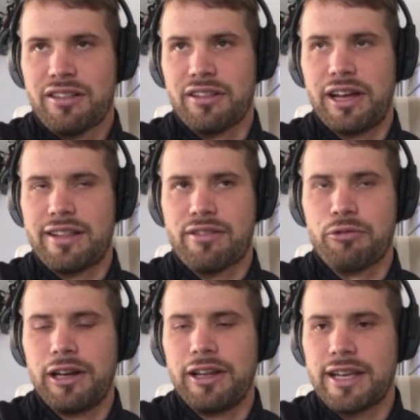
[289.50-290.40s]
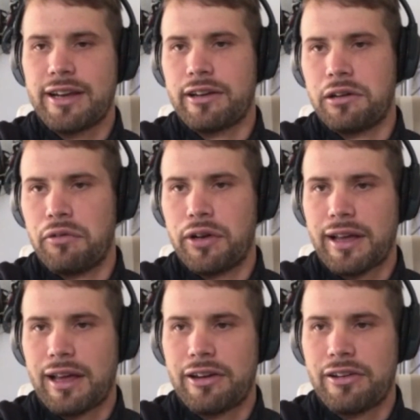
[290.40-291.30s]
So that's really taken over the
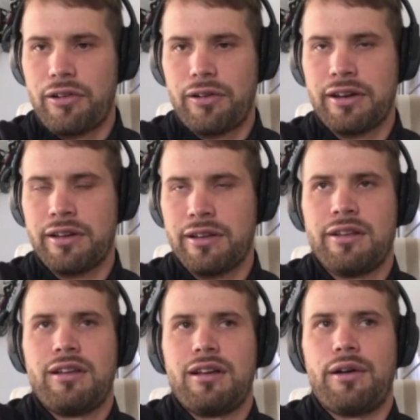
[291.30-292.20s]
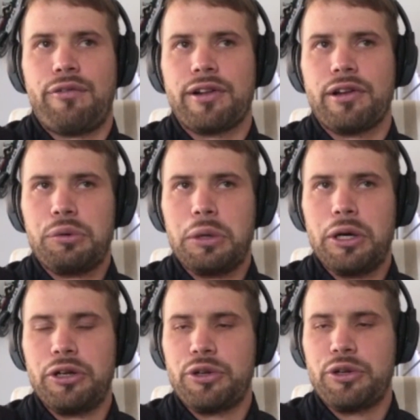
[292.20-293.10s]
calendar, and I think the
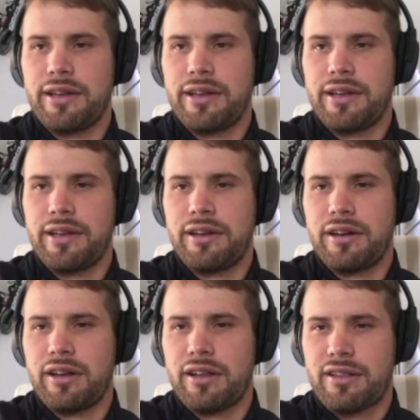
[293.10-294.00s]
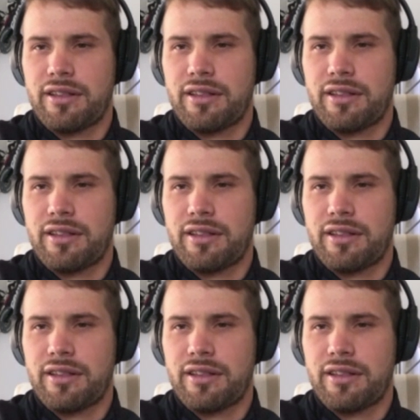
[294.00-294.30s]
road scene has